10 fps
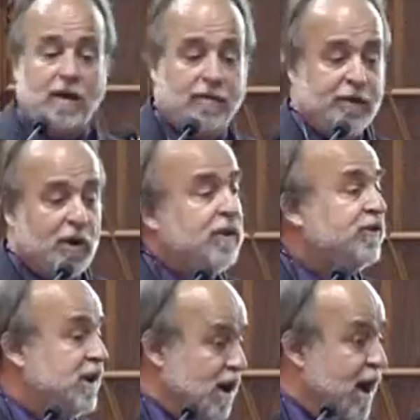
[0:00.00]

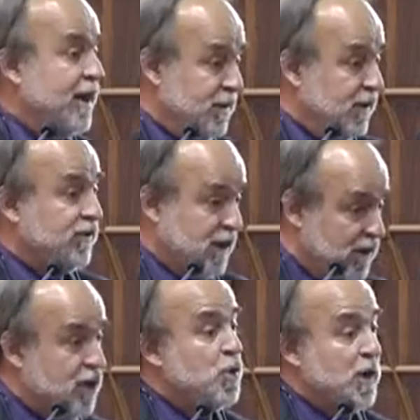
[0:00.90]
various economies
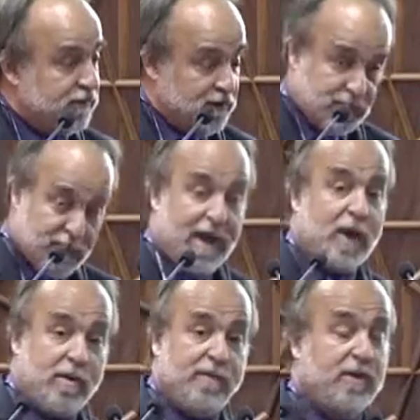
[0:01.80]
into U.S., the
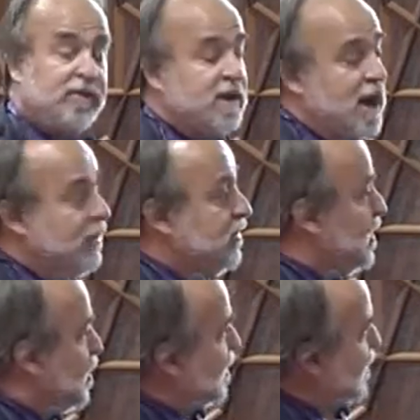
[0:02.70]
value of various economies
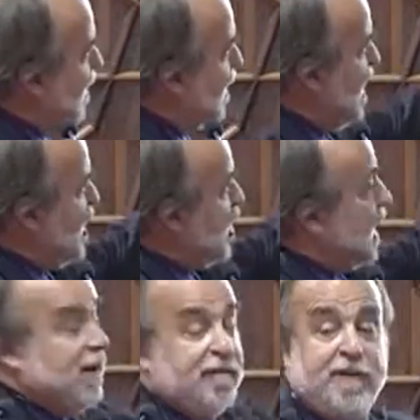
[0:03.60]
into U.S. dollar. You're
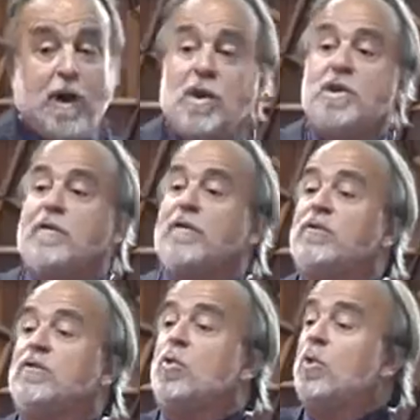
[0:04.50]
going to get a very
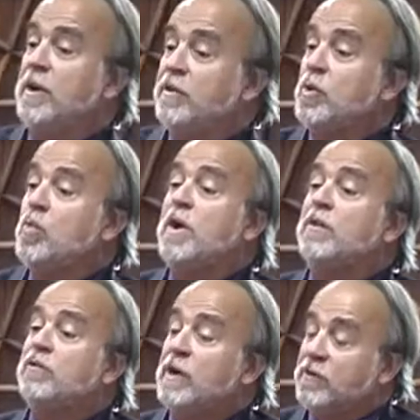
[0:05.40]
different story as to what
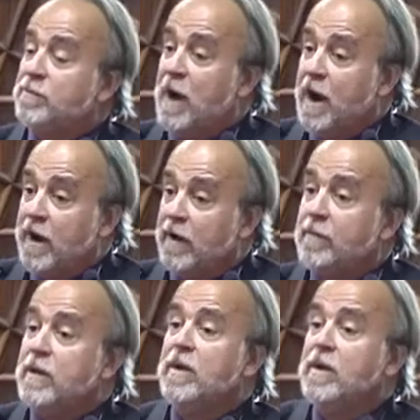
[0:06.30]
has transpired
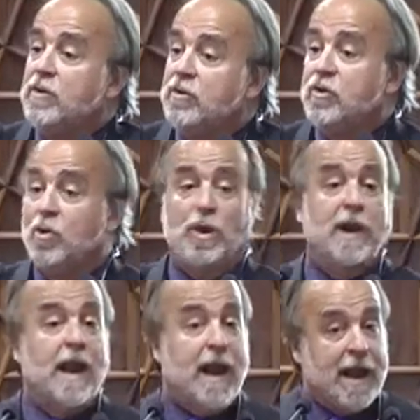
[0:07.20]

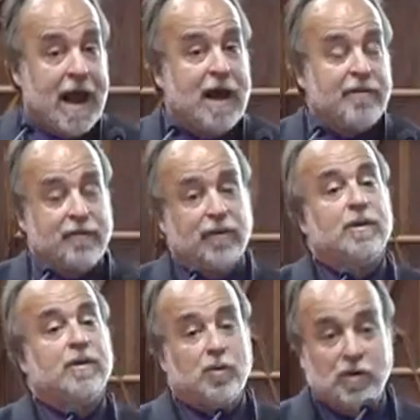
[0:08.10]
during and after
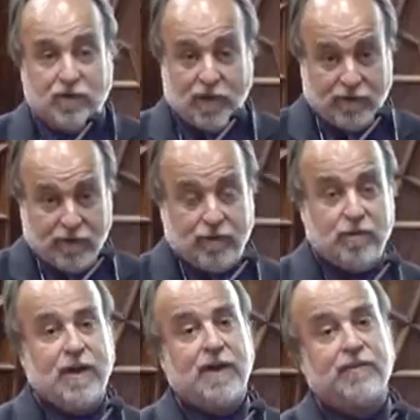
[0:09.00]
the recession of
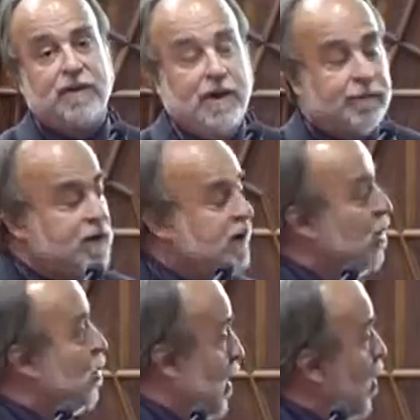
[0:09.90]
2008.
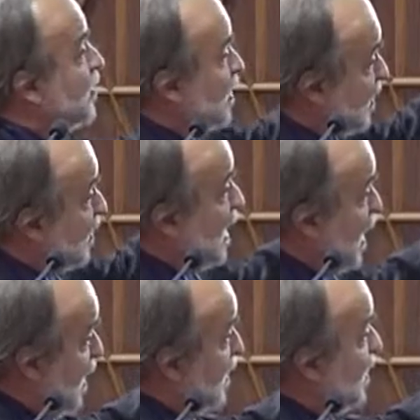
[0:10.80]
What I want you to
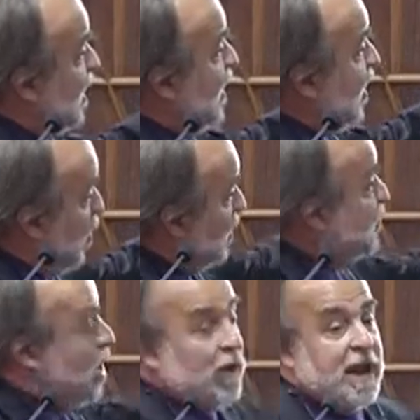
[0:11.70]
see is what's
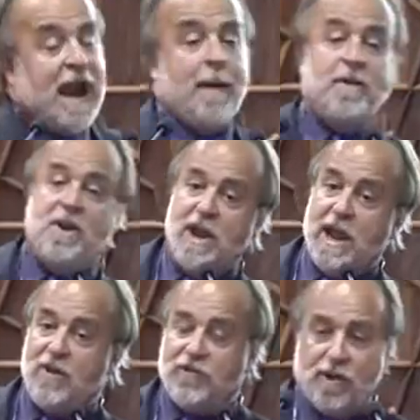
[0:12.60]
generally happened in
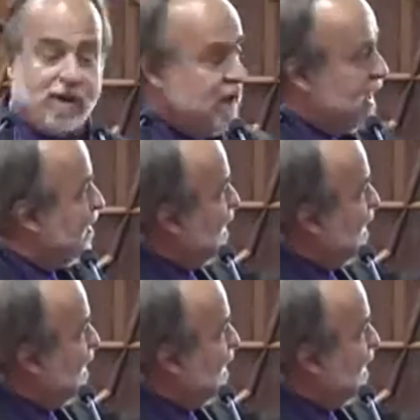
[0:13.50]
Asia is